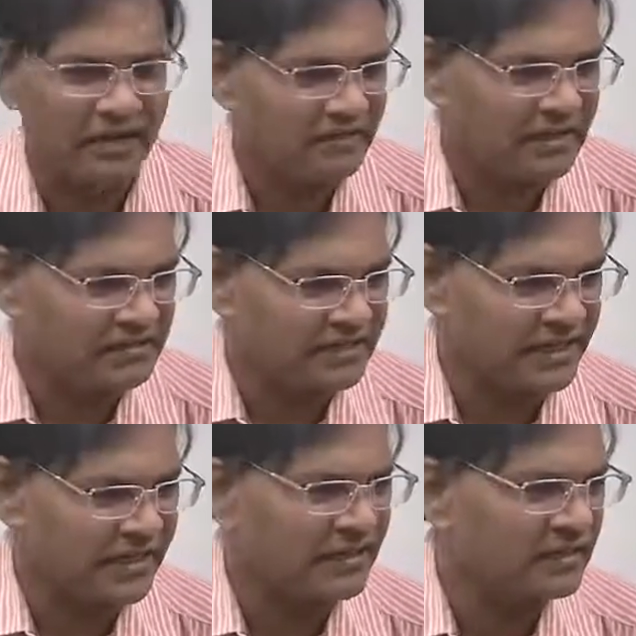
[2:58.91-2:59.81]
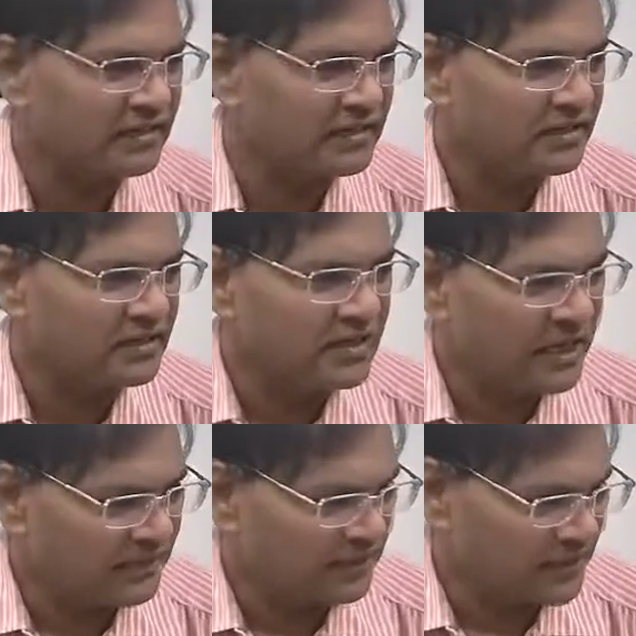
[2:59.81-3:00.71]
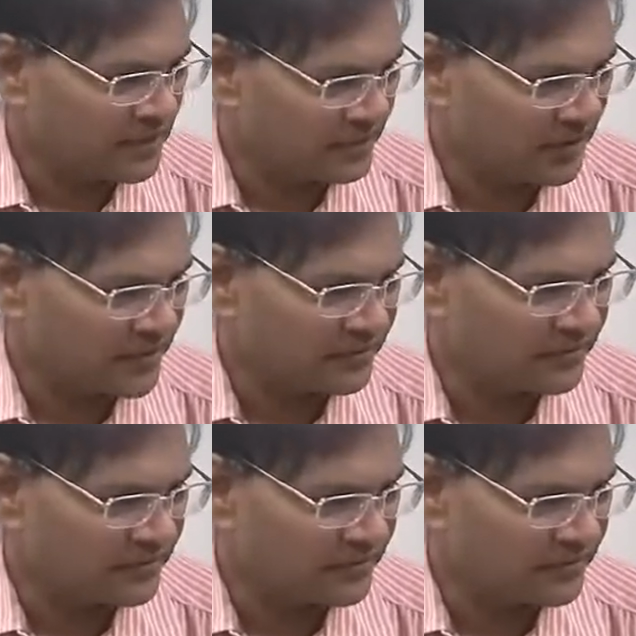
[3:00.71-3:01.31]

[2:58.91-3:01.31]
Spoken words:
was also getting information about this.